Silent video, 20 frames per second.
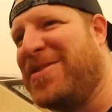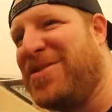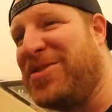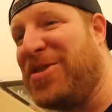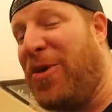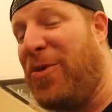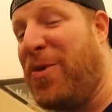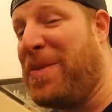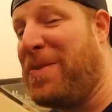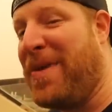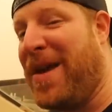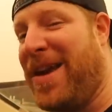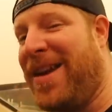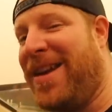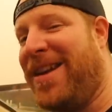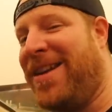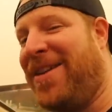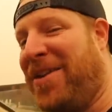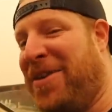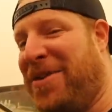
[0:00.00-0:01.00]
So we made
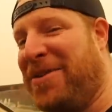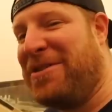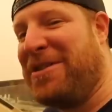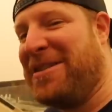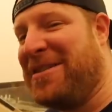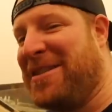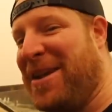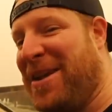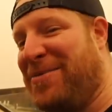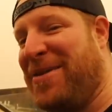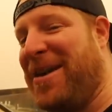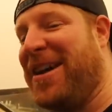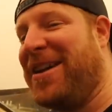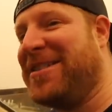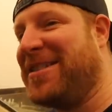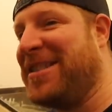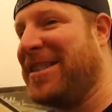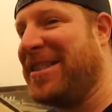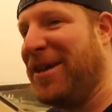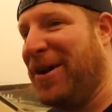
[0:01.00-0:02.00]
it 110
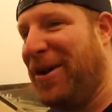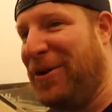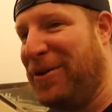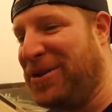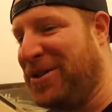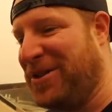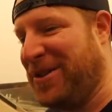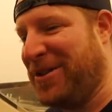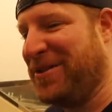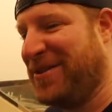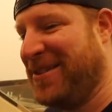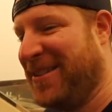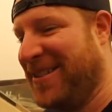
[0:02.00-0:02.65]
miles to the ocean.